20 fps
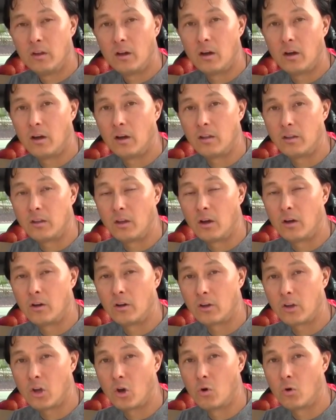uh,
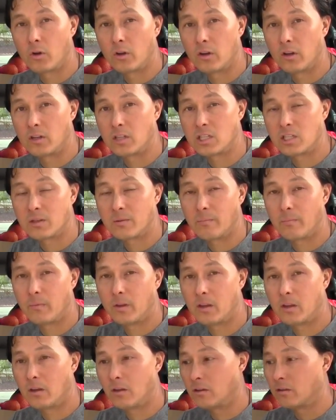young coconuts,
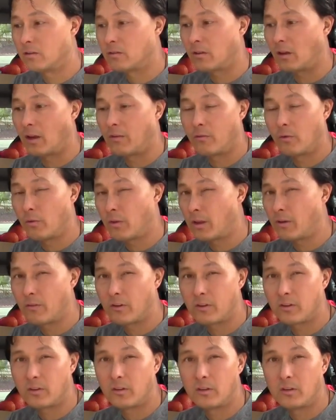because I've only
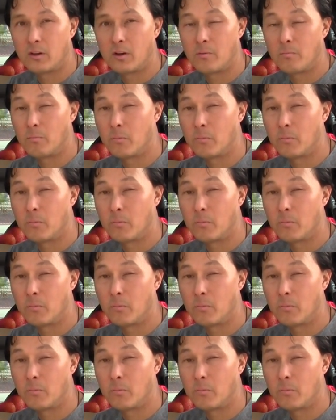ever seen